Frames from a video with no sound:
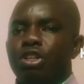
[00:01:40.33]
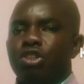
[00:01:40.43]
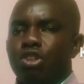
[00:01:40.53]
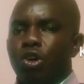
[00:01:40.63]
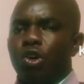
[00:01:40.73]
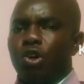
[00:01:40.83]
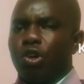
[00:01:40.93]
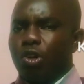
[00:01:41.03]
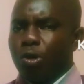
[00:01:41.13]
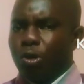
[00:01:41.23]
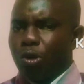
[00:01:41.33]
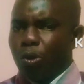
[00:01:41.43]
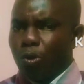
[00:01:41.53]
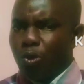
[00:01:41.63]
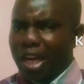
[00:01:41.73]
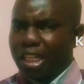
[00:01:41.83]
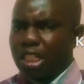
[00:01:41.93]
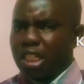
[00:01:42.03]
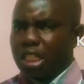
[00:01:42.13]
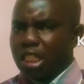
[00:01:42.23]
So that
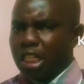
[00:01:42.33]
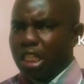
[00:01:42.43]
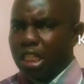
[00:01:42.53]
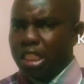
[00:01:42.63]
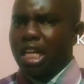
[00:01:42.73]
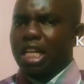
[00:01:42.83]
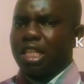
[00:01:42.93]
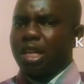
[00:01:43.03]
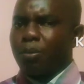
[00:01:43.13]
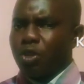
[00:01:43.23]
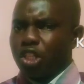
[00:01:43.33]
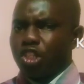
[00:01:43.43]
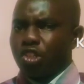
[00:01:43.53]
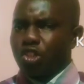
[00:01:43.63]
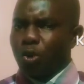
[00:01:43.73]
is juxtaposition.